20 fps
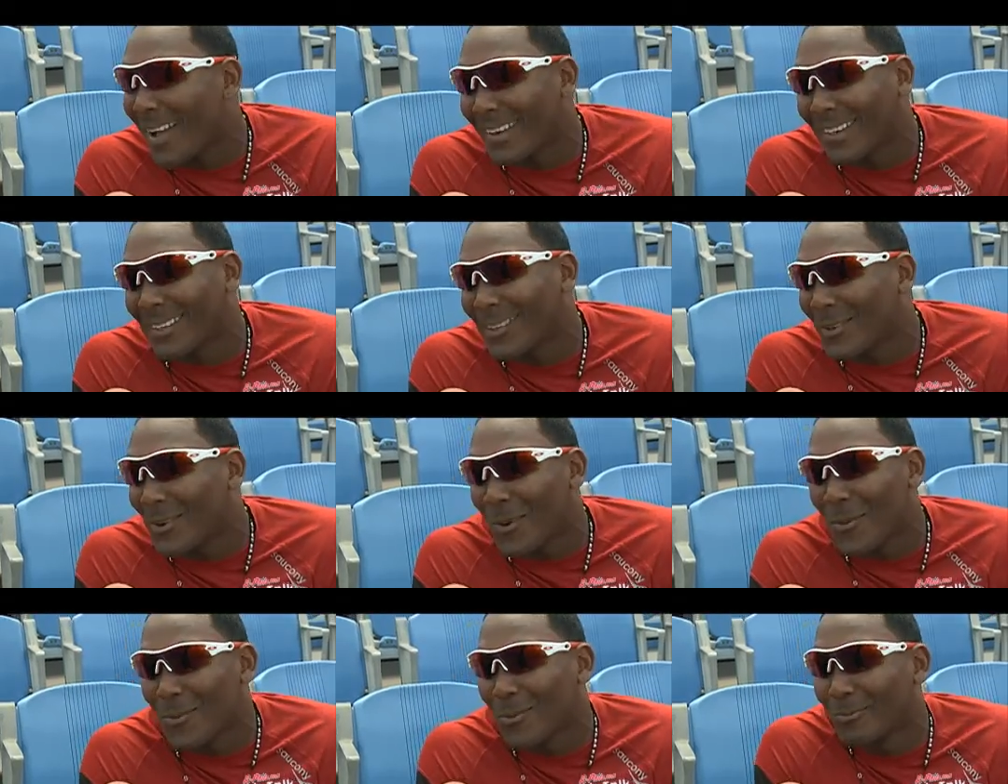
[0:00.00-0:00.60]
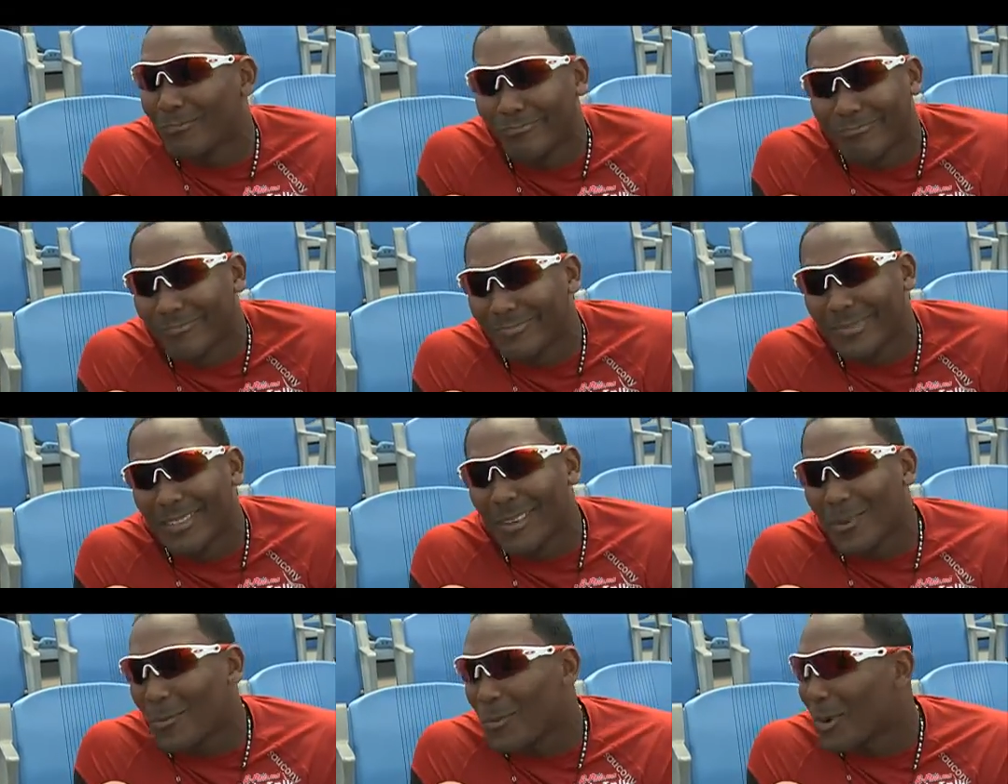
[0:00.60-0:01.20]
I didn't know
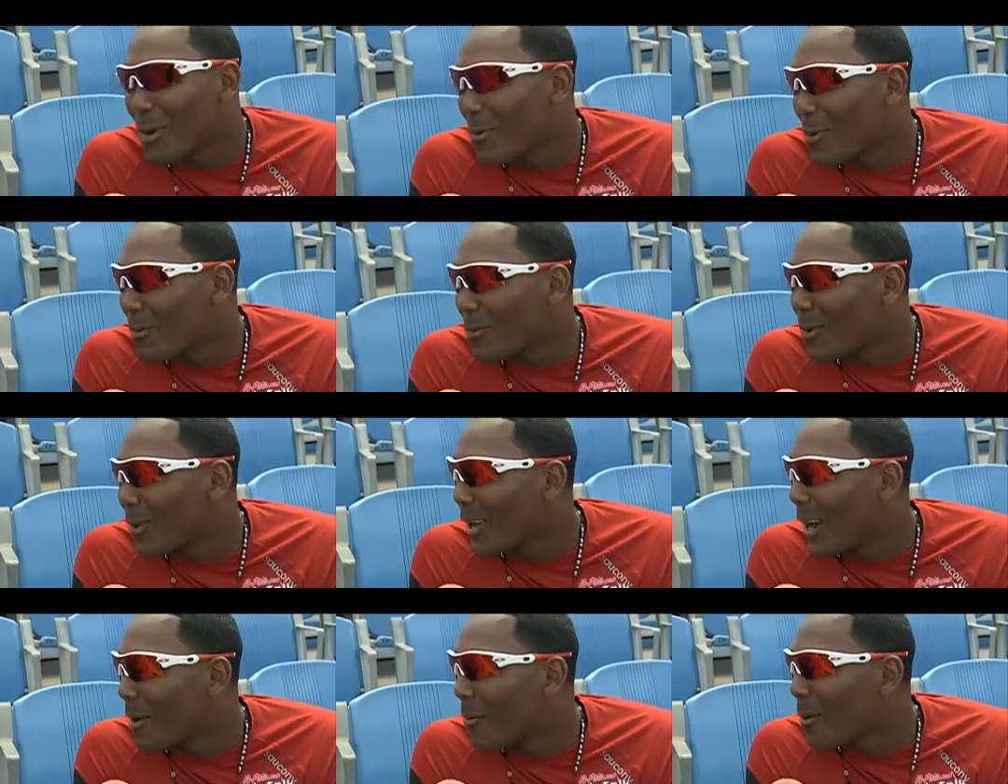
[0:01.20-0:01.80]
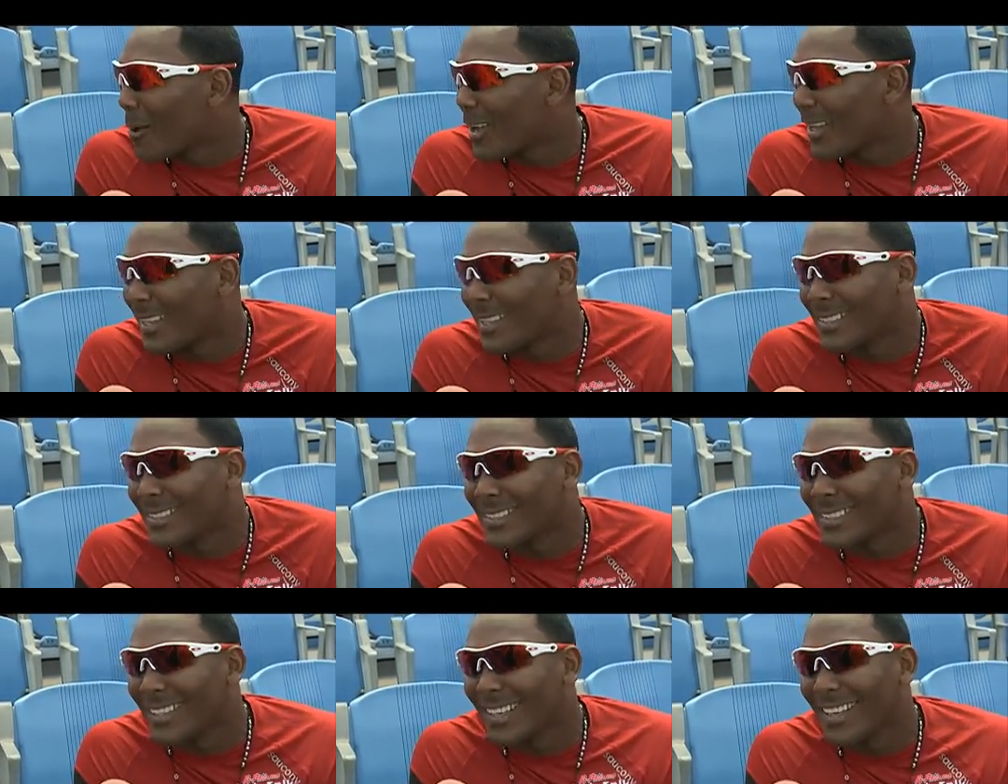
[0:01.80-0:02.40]
where where I
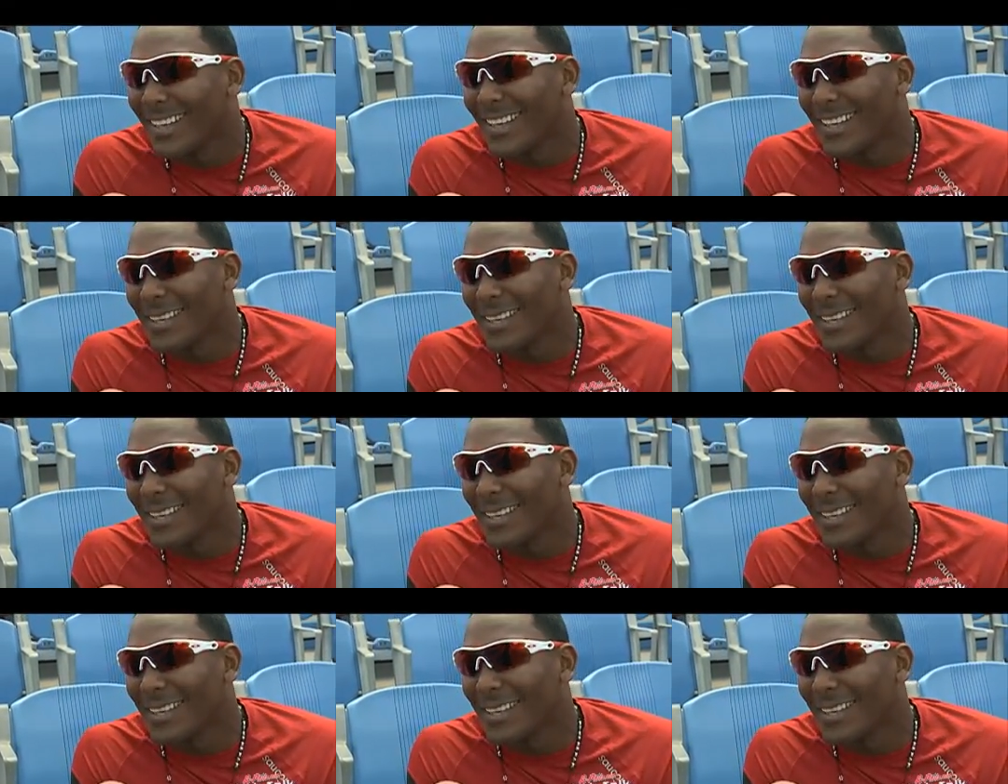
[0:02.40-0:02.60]
was.